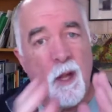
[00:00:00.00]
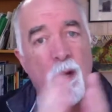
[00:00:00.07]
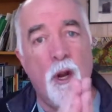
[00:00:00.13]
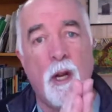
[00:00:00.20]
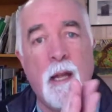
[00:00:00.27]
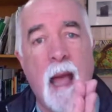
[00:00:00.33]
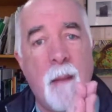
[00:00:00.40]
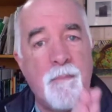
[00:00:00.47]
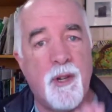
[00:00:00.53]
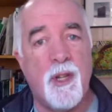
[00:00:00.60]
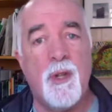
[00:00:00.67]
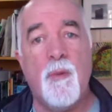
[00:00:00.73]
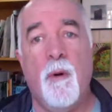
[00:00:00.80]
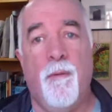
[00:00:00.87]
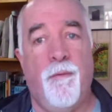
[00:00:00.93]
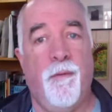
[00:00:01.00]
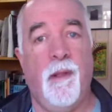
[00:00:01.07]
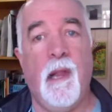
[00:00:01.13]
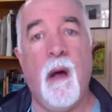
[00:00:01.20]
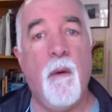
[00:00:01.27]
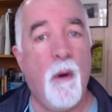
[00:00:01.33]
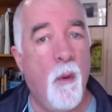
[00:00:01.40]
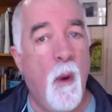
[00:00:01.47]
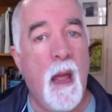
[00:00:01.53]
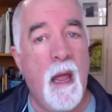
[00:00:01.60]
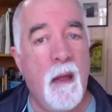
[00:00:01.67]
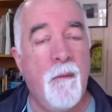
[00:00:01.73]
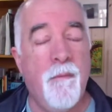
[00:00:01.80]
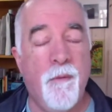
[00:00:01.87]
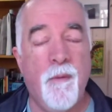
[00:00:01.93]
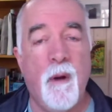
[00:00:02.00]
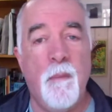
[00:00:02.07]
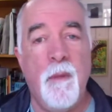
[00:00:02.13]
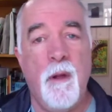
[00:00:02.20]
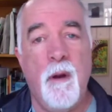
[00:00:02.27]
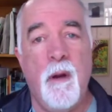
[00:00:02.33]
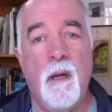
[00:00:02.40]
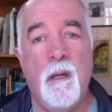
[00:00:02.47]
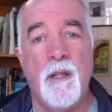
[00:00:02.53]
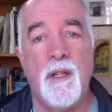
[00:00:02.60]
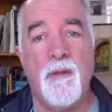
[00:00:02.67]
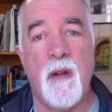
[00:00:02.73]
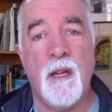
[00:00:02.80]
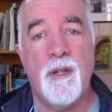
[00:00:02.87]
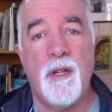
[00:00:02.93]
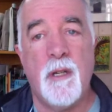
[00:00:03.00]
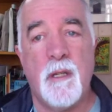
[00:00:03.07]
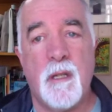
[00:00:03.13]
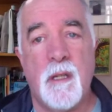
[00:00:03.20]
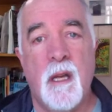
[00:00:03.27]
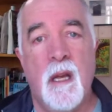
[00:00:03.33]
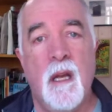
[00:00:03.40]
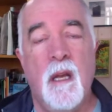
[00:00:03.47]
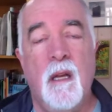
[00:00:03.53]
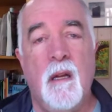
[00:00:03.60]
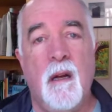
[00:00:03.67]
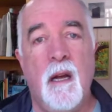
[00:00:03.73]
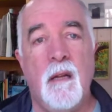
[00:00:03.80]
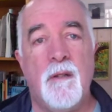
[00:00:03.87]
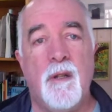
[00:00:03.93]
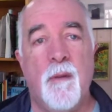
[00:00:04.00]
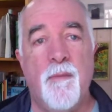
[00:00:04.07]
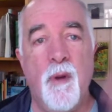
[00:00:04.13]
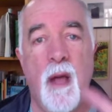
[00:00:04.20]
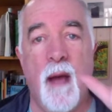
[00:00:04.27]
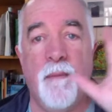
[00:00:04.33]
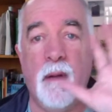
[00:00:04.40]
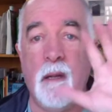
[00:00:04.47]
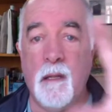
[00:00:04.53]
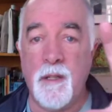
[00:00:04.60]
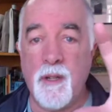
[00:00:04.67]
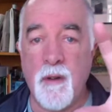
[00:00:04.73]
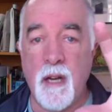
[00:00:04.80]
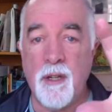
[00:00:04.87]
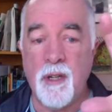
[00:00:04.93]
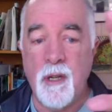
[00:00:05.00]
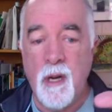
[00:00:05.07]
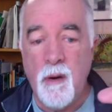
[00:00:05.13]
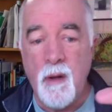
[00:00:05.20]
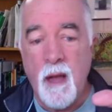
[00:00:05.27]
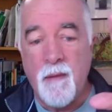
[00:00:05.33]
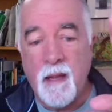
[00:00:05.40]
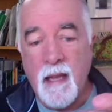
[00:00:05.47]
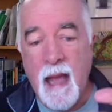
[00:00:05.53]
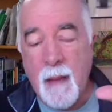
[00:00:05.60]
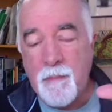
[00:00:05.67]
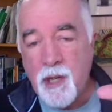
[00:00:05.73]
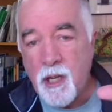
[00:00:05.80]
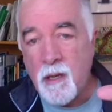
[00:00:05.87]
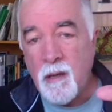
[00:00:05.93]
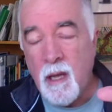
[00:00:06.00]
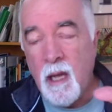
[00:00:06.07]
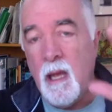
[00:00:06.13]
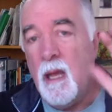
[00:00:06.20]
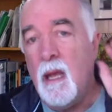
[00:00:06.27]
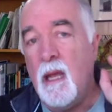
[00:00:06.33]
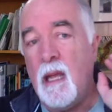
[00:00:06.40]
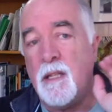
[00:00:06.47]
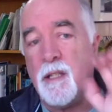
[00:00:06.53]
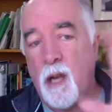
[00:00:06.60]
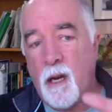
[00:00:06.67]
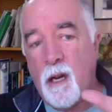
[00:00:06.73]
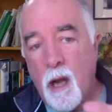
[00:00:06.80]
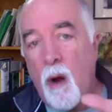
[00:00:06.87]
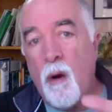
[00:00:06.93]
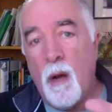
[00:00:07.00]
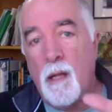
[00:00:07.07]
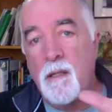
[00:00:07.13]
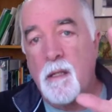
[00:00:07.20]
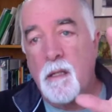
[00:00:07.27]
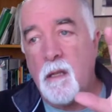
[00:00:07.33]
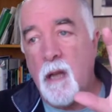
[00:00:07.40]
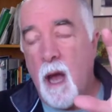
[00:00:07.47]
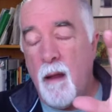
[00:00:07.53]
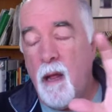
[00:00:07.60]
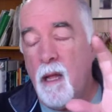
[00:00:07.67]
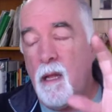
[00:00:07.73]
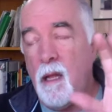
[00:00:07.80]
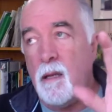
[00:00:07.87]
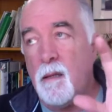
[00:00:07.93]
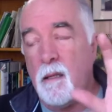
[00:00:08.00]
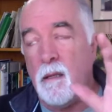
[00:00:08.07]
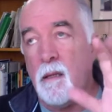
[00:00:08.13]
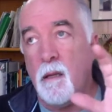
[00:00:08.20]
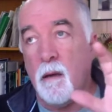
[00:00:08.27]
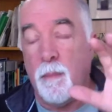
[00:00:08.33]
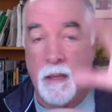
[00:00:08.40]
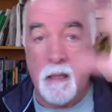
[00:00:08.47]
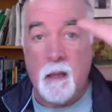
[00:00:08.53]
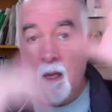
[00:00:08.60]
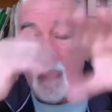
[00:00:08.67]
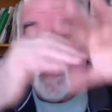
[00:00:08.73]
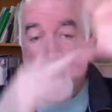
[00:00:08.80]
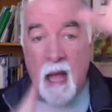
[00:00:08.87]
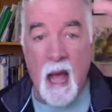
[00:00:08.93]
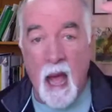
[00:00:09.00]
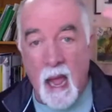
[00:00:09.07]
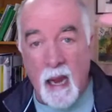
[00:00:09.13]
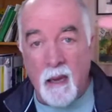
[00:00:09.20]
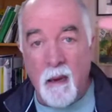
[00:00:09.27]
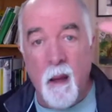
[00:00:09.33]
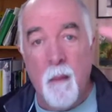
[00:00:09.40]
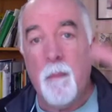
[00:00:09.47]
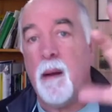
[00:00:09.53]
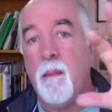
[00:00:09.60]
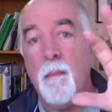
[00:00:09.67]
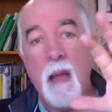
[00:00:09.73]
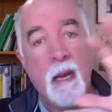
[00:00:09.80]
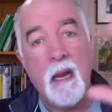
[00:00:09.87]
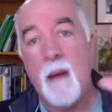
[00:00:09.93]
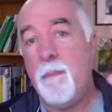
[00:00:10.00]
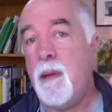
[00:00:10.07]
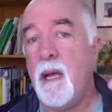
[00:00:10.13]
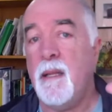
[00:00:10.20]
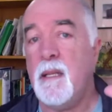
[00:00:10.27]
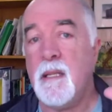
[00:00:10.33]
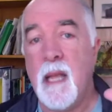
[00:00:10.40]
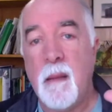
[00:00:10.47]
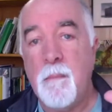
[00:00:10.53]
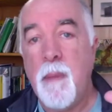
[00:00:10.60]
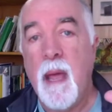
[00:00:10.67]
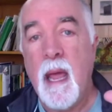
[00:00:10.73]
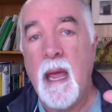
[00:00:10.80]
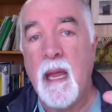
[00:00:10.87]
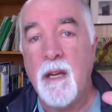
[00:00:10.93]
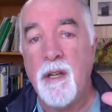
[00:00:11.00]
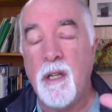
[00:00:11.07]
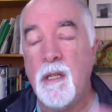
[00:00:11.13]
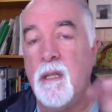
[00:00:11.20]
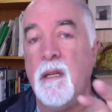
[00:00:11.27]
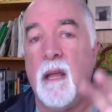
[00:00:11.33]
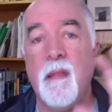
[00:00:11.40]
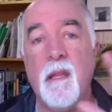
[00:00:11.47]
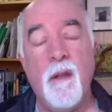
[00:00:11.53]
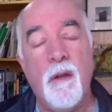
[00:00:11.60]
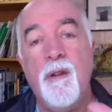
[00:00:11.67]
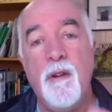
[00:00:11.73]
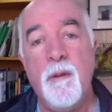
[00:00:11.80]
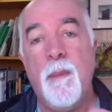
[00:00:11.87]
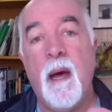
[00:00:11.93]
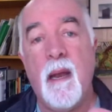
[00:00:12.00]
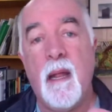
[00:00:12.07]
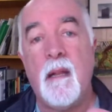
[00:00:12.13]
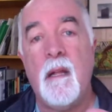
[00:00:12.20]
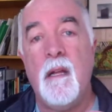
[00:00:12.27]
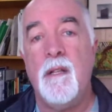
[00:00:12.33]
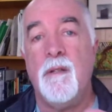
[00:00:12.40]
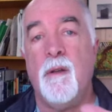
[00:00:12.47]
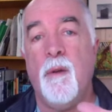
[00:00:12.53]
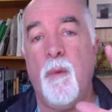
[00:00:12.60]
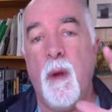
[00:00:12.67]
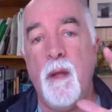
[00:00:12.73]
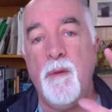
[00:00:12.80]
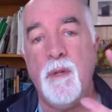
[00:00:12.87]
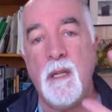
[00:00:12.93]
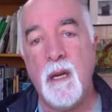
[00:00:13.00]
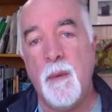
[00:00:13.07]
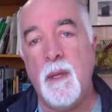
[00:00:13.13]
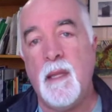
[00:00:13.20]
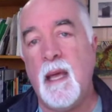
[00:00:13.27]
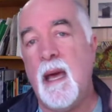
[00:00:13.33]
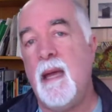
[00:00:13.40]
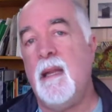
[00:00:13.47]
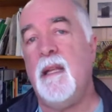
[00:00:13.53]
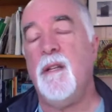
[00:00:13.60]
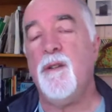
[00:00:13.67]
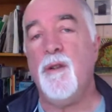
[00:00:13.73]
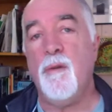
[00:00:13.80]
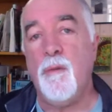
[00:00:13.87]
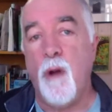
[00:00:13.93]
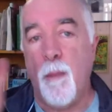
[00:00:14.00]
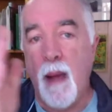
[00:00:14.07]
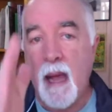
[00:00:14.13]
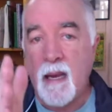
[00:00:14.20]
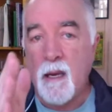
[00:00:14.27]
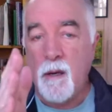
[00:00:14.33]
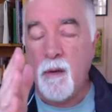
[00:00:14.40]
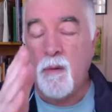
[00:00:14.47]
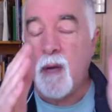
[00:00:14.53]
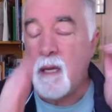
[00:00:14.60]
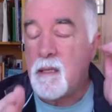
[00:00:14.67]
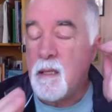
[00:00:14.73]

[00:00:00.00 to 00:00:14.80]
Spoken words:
Your captions will flow away from your illustrations, right? So if you have an illustration and you have a caption, it's going to go, it'll be in line, but it may not be on the same page, and there's nothing you can do about it. So the way you deal with that is you go back and you